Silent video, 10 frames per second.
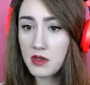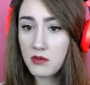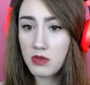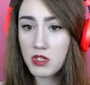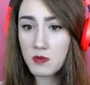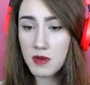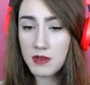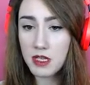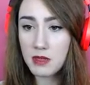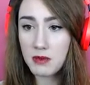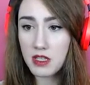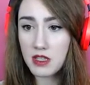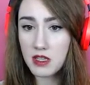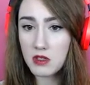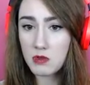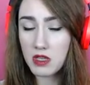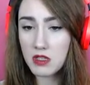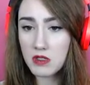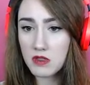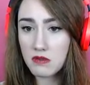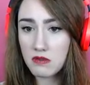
But it's probably going to be at the expense of